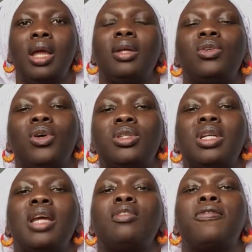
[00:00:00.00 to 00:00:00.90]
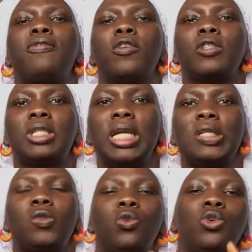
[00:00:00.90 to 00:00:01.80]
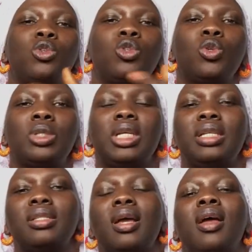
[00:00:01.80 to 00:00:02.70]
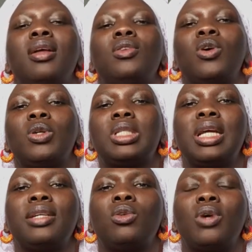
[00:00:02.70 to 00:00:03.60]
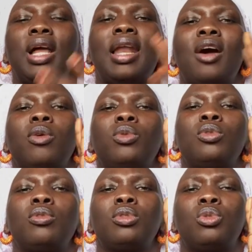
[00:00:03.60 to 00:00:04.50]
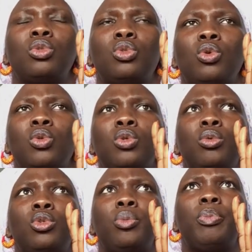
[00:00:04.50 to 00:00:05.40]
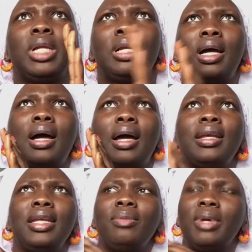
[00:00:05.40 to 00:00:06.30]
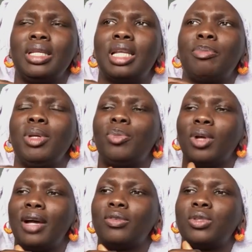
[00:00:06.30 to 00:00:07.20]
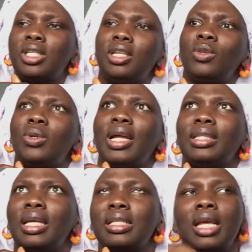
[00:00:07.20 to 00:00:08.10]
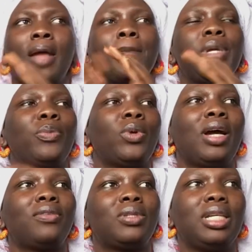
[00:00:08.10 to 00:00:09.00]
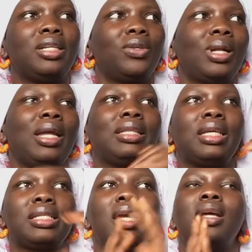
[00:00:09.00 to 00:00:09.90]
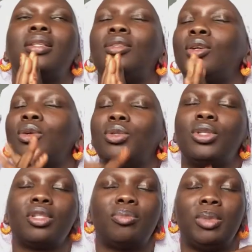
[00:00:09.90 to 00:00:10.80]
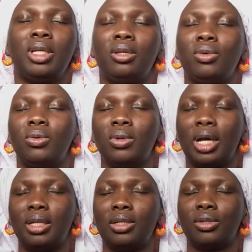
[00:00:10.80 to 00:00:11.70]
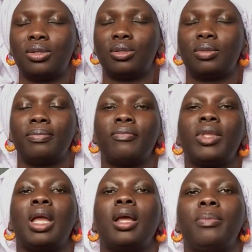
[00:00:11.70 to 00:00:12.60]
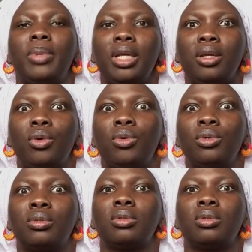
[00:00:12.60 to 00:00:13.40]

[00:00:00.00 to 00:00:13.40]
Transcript: Don't try to force things, to control things. Don't try to allow to build an image that people have to see you like this, people have to think you are like this. No, just be you and just be you,